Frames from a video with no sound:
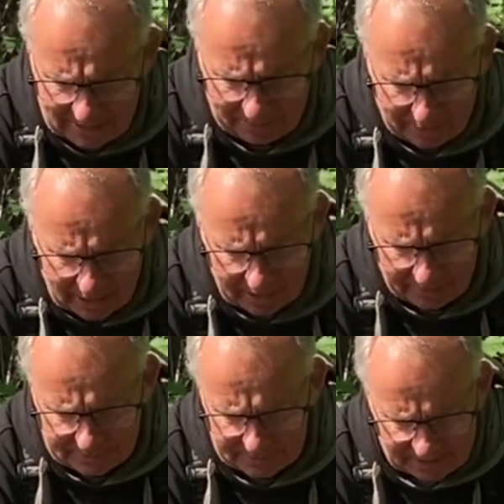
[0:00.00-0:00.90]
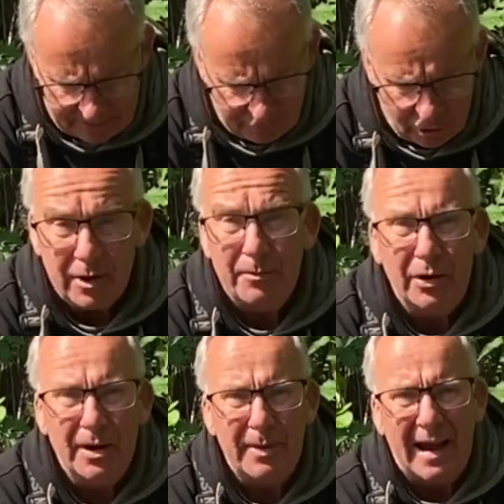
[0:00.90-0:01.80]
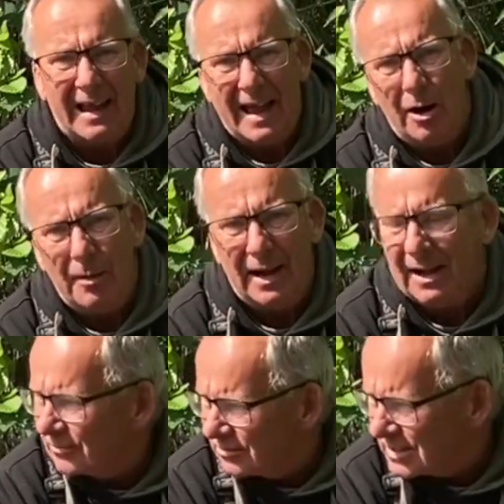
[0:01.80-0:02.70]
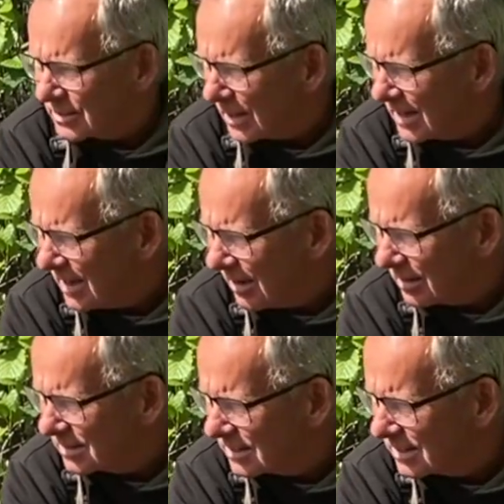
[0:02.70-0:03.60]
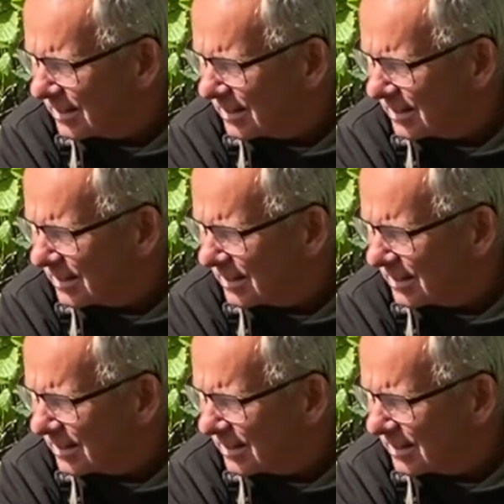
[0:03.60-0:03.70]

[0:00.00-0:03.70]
But same rod, put it back out about 120 yards,